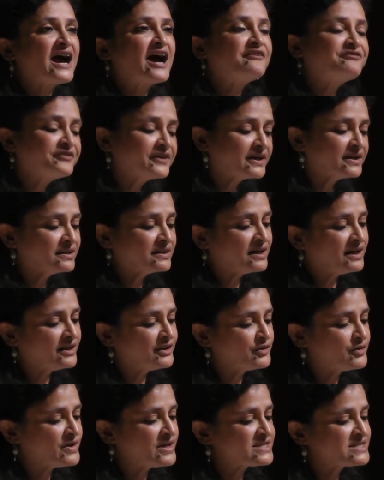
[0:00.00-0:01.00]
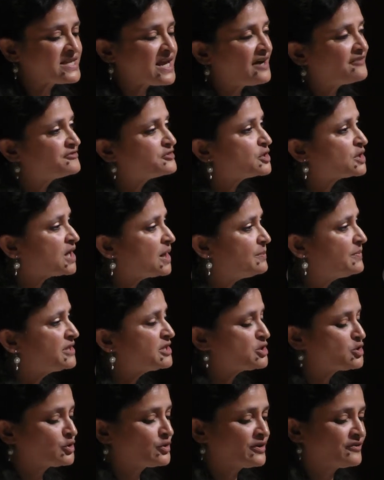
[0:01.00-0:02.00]
African countries have to
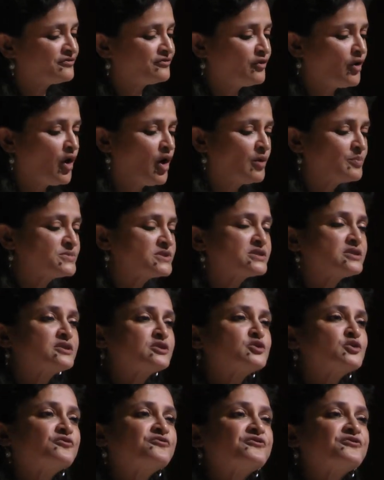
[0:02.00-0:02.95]
commit to reforms to